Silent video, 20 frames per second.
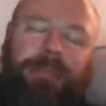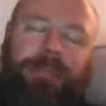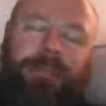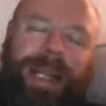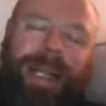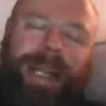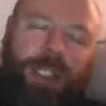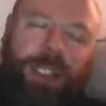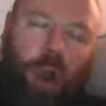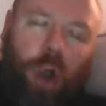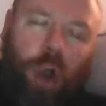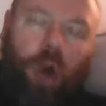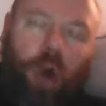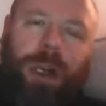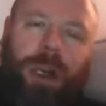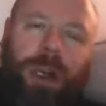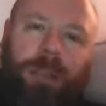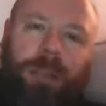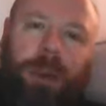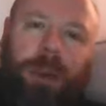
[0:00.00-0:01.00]
by
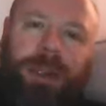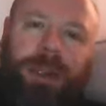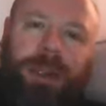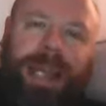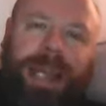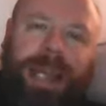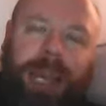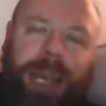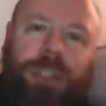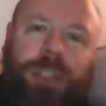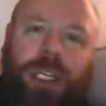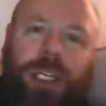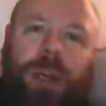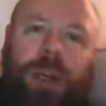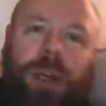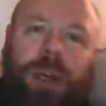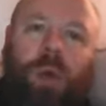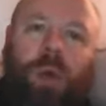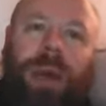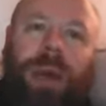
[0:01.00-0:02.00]
talking about the
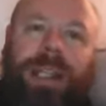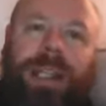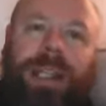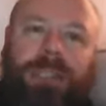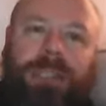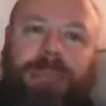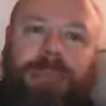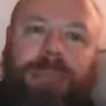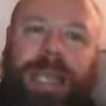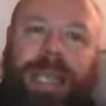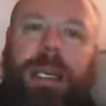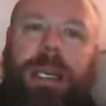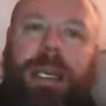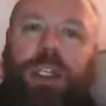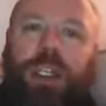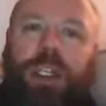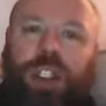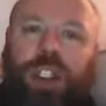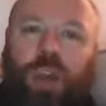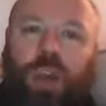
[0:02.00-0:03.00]
NGO, it's me
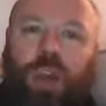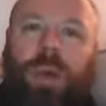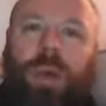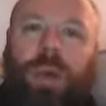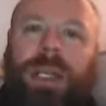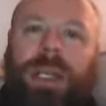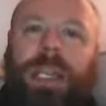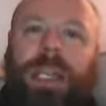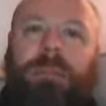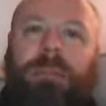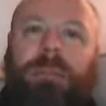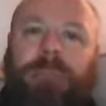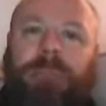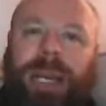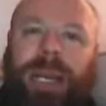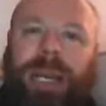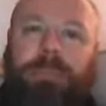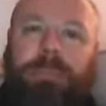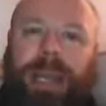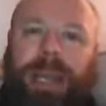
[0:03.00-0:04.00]
showing you the
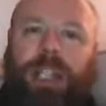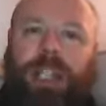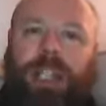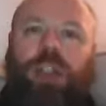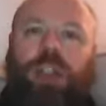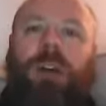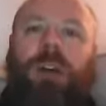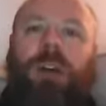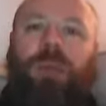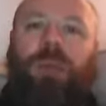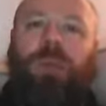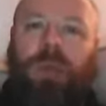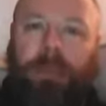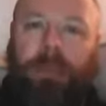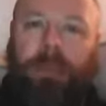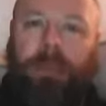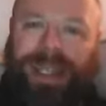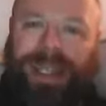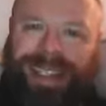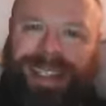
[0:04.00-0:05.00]
big picture of
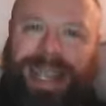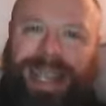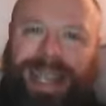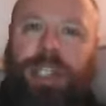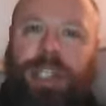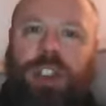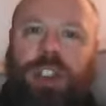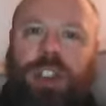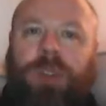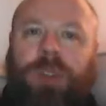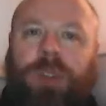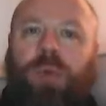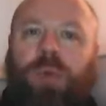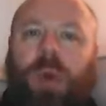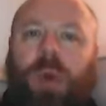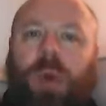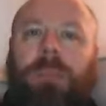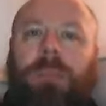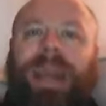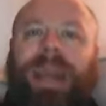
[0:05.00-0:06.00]
the potential of
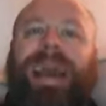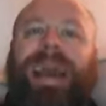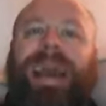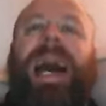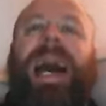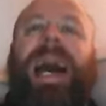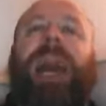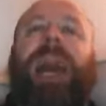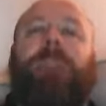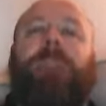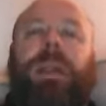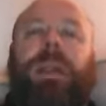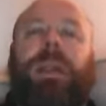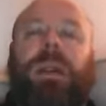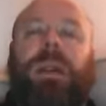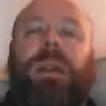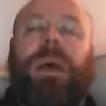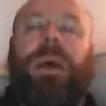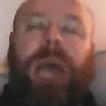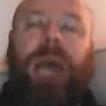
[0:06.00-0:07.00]
what may happen.
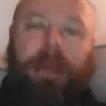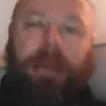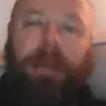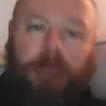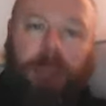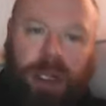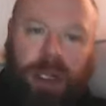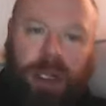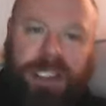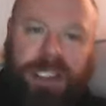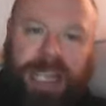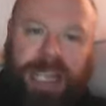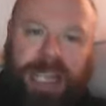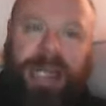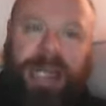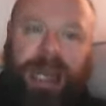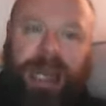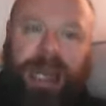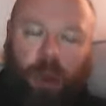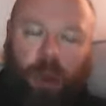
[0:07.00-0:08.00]
I'm not
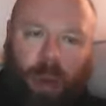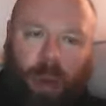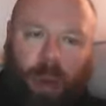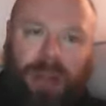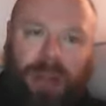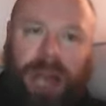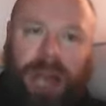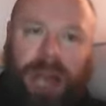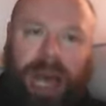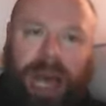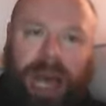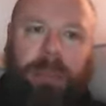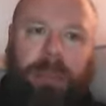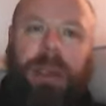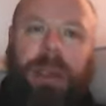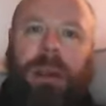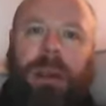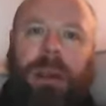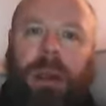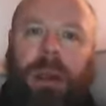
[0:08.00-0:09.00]
saying it will
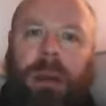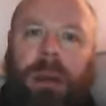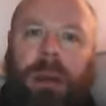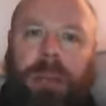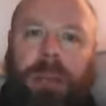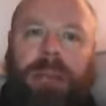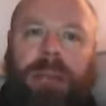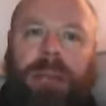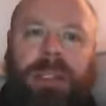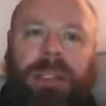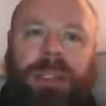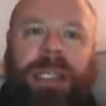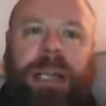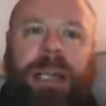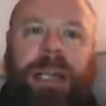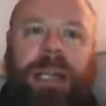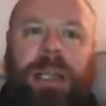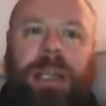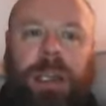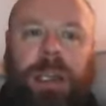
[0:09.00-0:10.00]
happen, but I'm
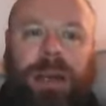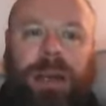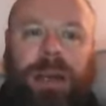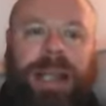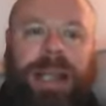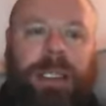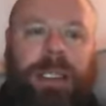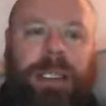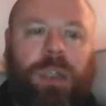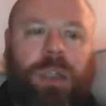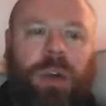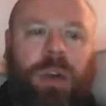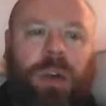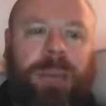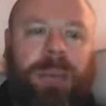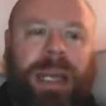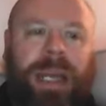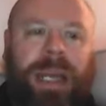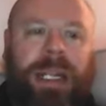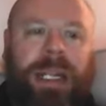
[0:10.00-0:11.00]
saying that there is going to
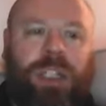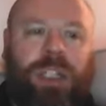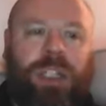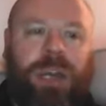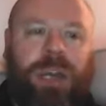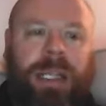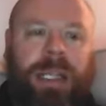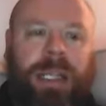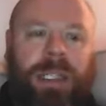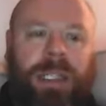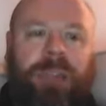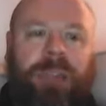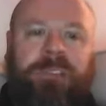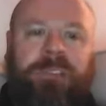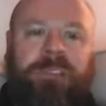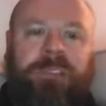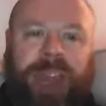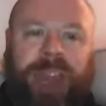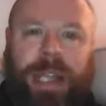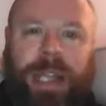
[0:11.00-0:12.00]
be an interesting
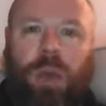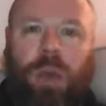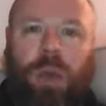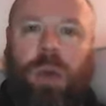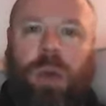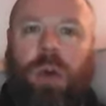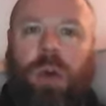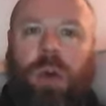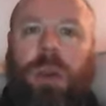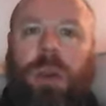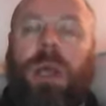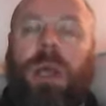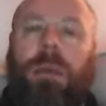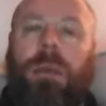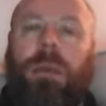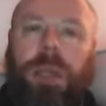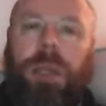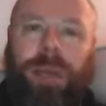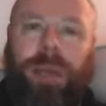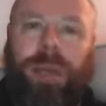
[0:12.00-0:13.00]
fight going on
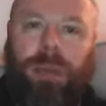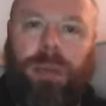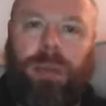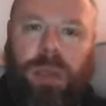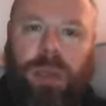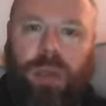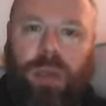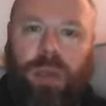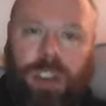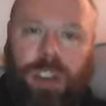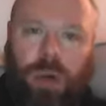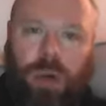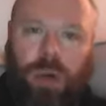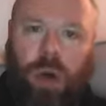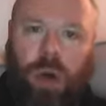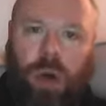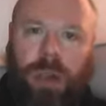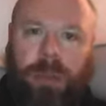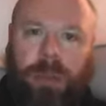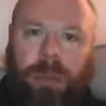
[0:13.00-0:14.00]
between with what's going
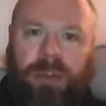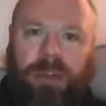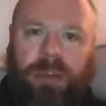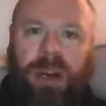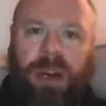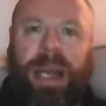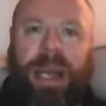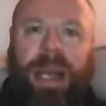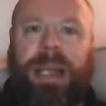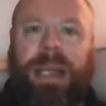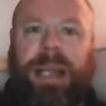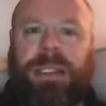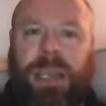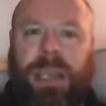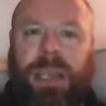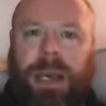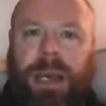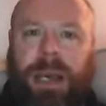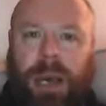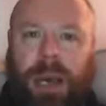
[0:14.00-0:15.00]
on above our heads
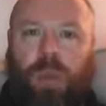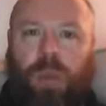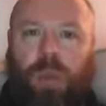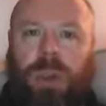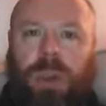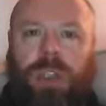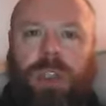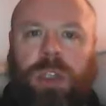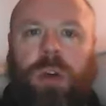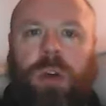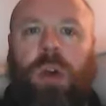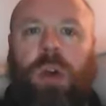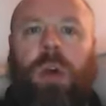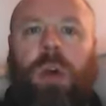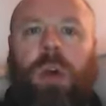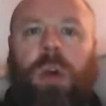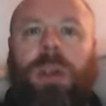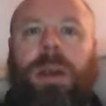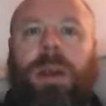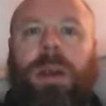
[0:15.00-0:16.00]
and what's going
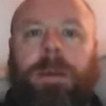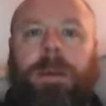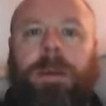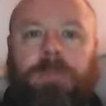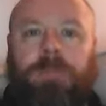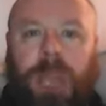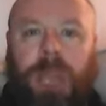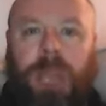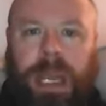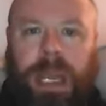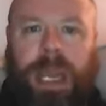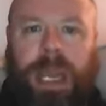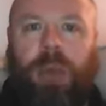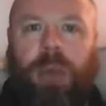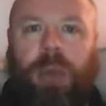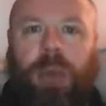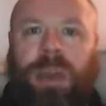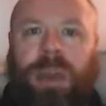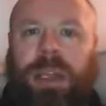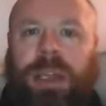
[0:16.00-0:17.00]
on
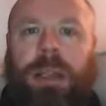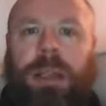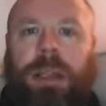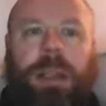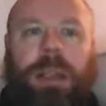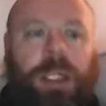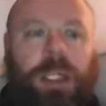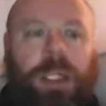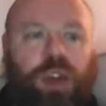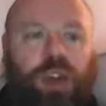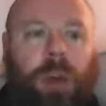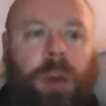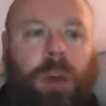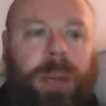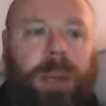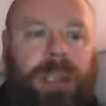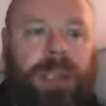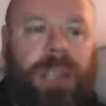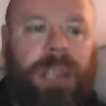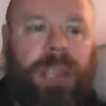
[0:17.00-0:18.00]
within the
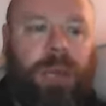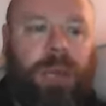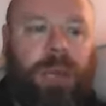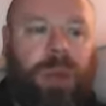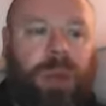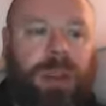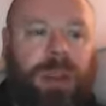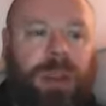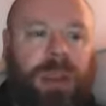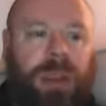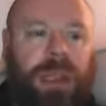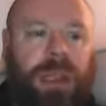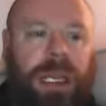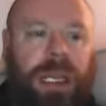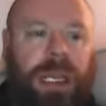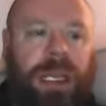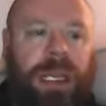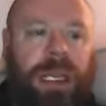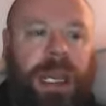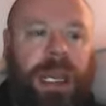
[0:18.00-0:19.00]
tropics and with
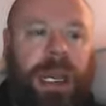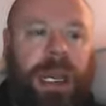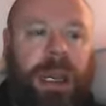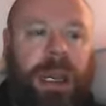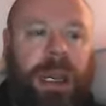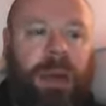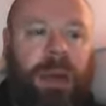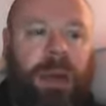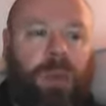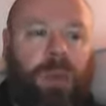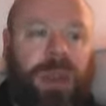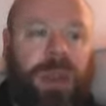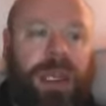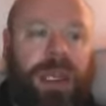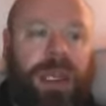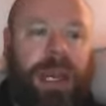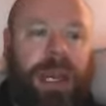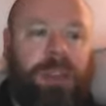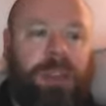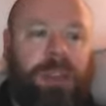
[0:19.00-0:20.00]
the
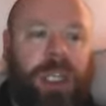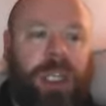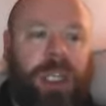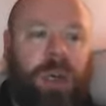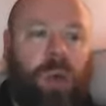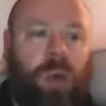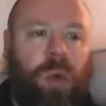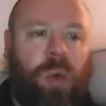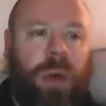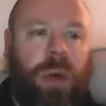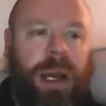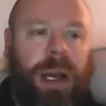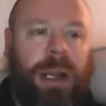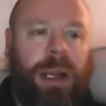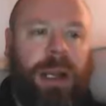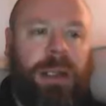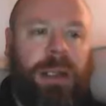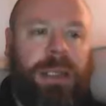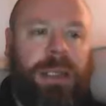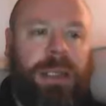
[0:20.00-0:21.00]
MJO
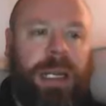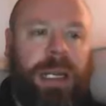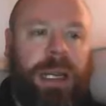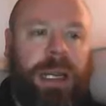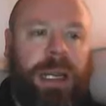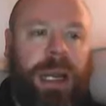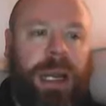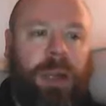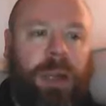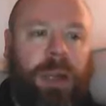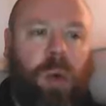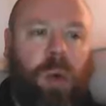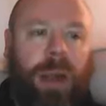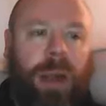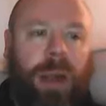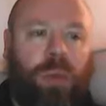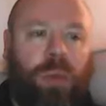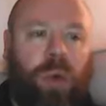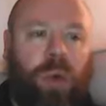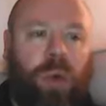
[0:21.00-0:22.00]

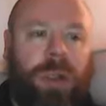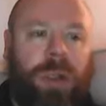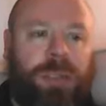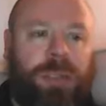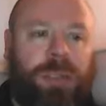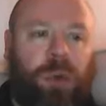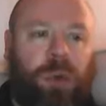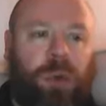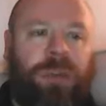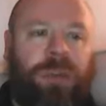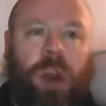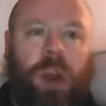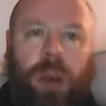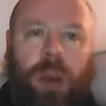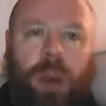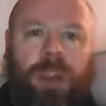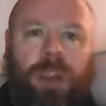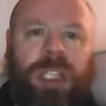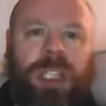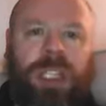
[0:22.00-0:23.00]
and where it's moving,
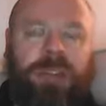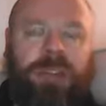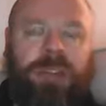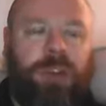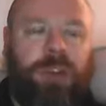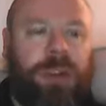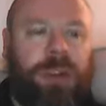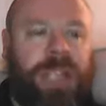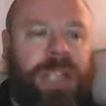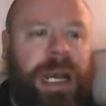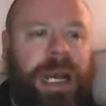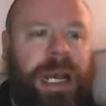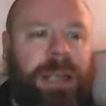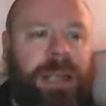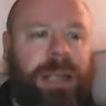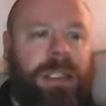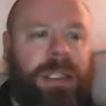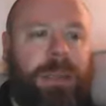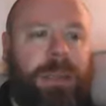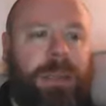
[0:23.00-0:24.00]
how much influence it
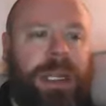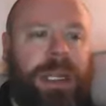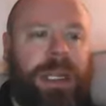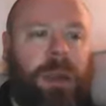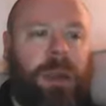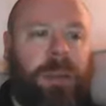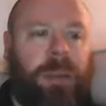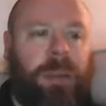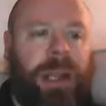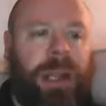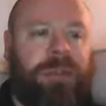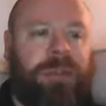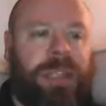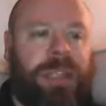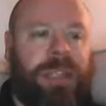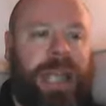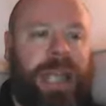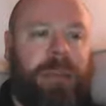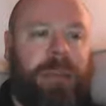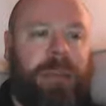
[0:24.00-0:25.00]
has in the mid and upper
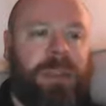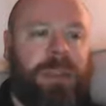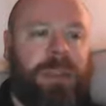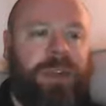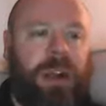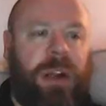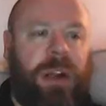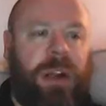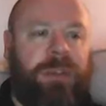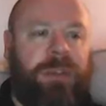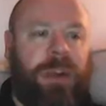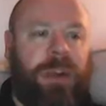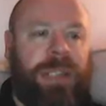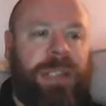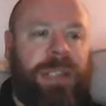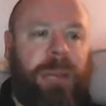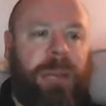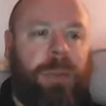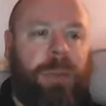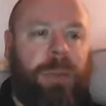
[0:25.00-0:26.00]
levels of the atmosphere, for
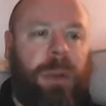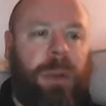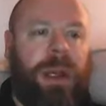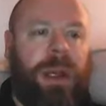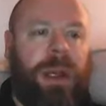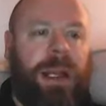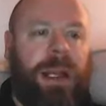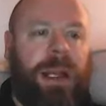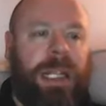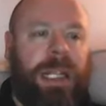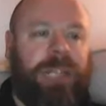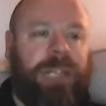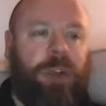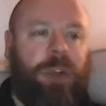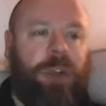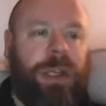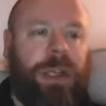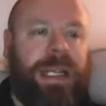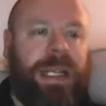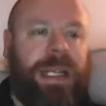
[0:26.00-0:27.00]
example. Let's have a
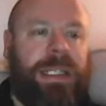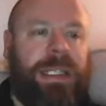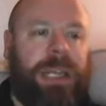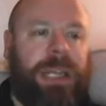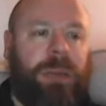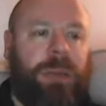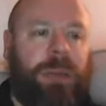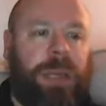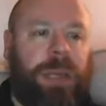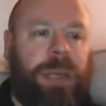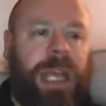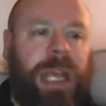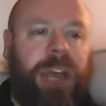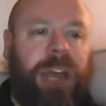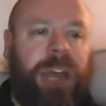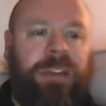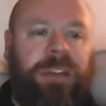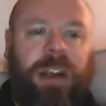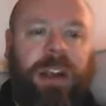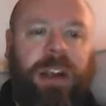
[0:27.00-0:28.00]
look at the
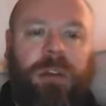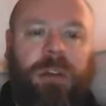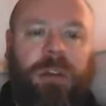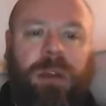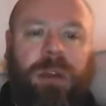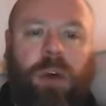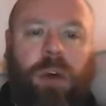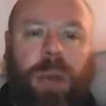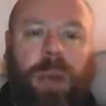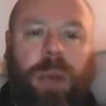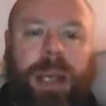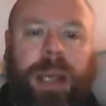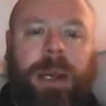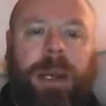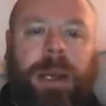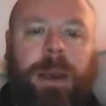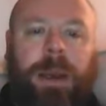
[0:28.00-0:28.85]
ECMWF here real quick.